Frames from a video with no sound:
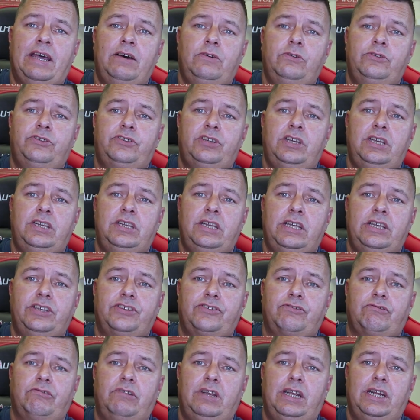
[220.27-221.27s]
LCD
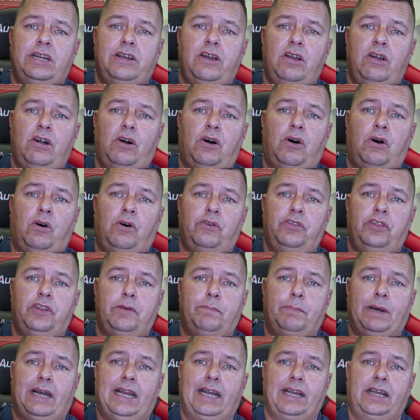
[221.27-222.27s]
screen on
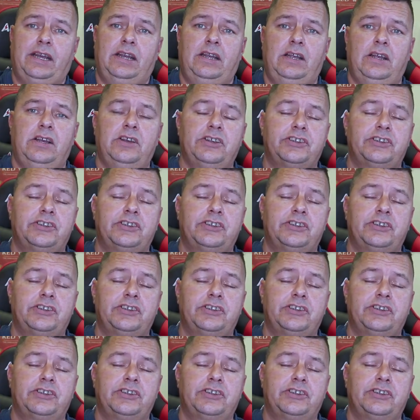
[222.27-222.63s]
the back.